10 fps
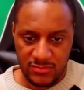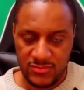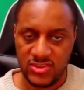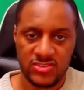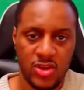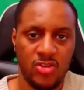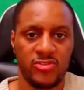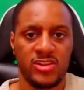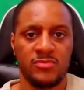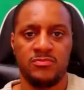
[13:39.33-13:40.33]
just go
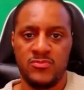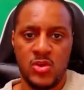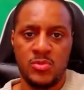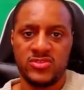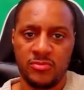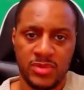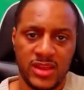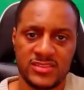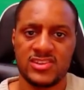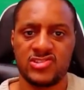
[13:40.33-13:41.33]
for the Ubisoft
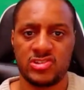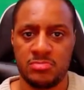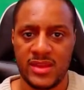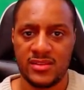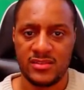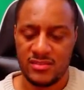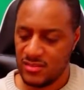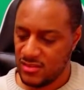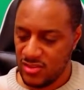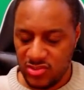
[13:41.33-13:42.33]
Plus Edition, man.
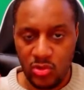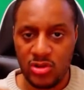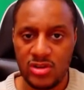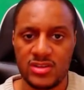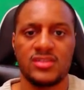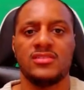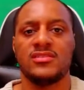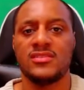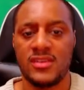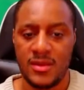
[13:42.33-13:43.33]
All good.
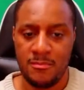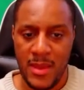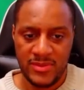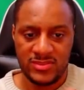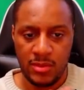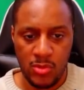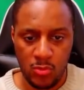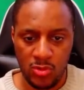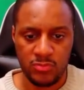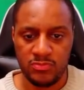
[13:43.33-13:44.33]
Maybe someone
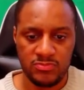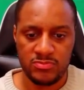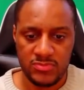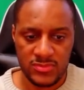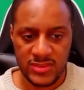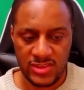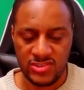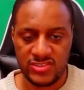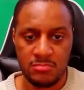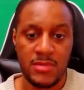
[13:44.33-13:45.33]
will send
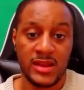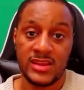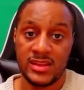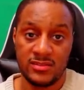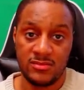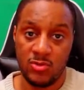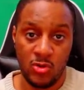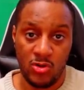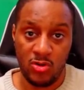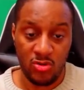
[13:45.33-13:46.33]
you some money
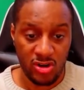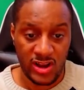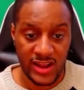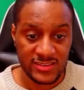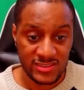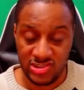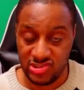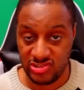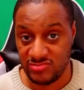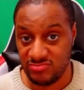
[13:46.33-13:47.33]
or a collector's
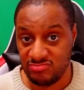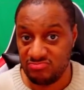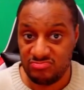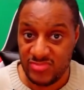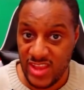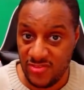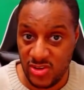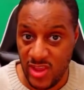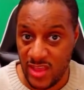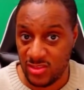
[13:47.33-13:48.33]
edition if
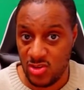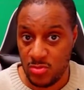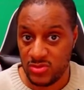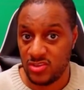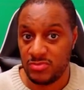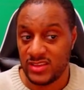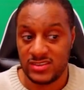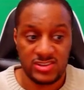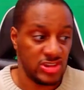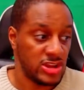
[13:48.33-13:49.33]
you get the Ubisoft Plus
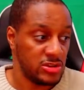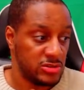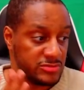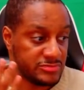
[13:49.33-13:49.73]
Edition. I don't know.